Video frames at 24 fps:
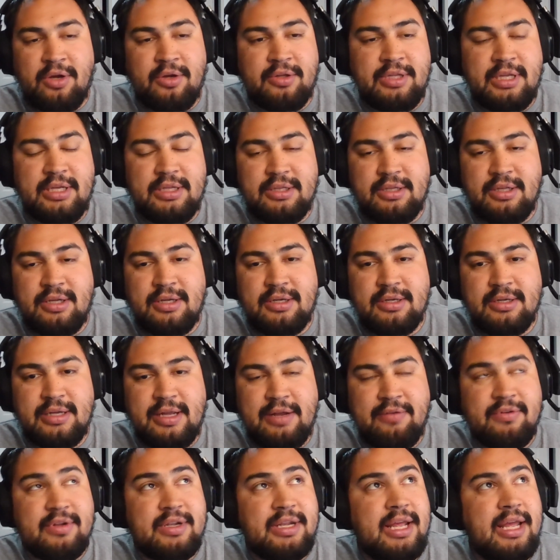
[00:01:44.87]
all day long,
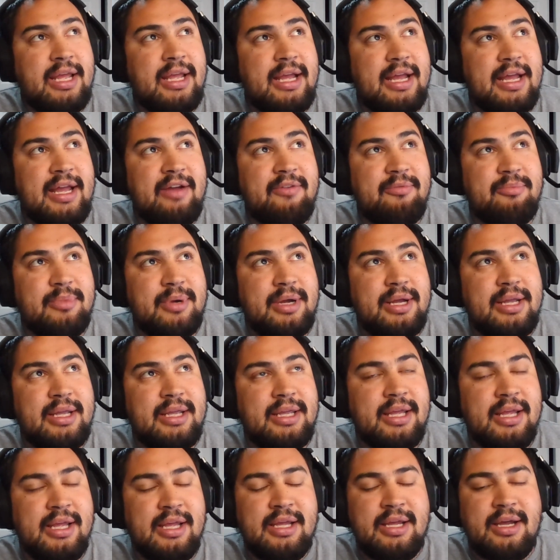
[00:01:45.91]
every day, I have
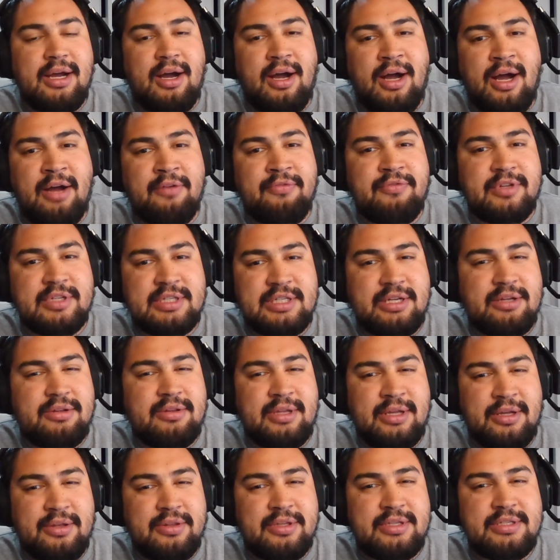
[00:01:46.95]
my office now.
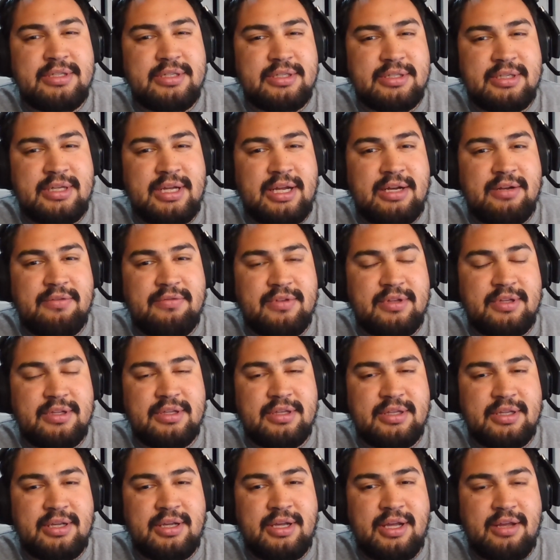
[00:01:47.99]
Now this is kind of the
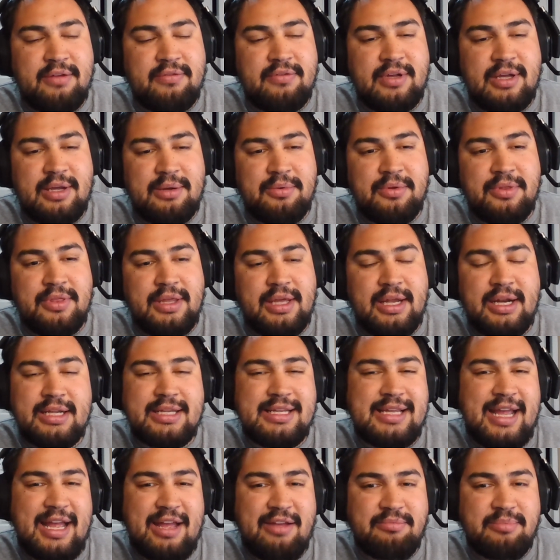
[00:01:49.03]
the caveat with that is
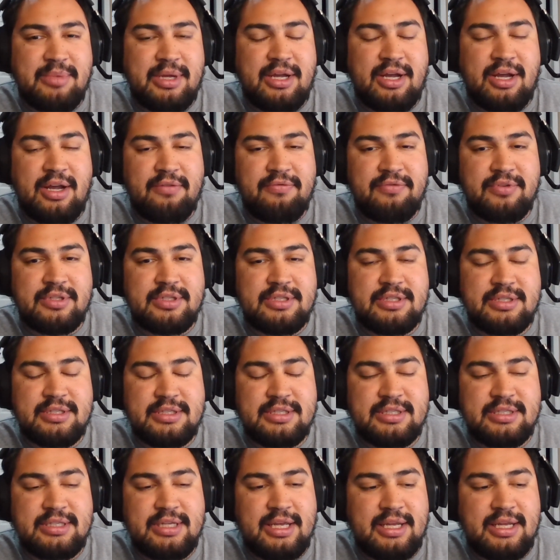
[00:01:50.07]
I have my office
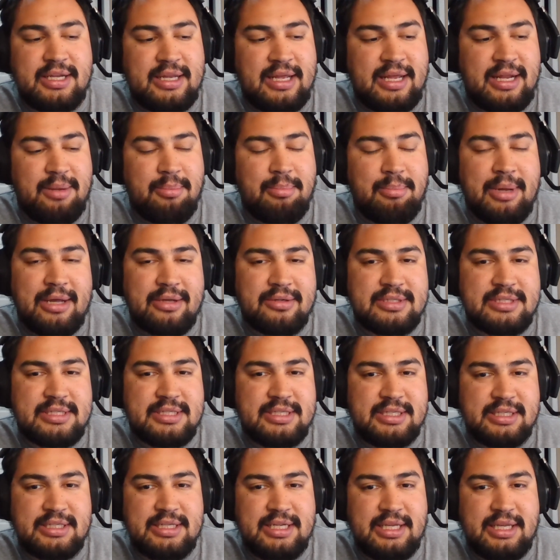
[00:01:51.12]
set at about
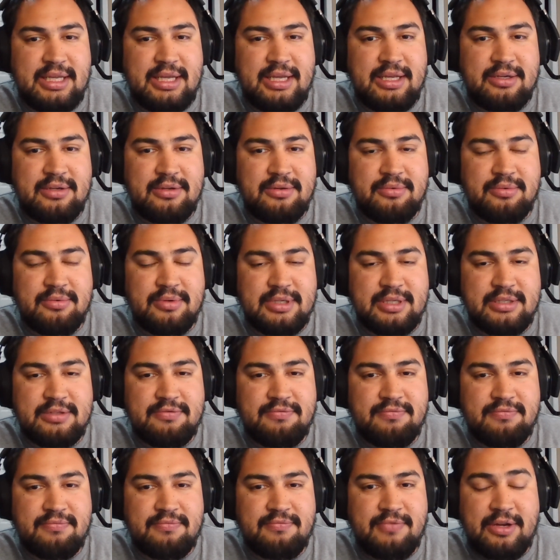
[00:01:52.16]
68 degrees
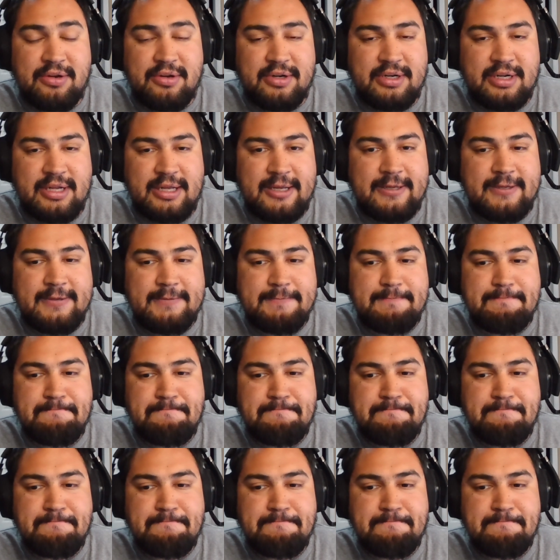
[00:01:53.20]
Fahrenheit,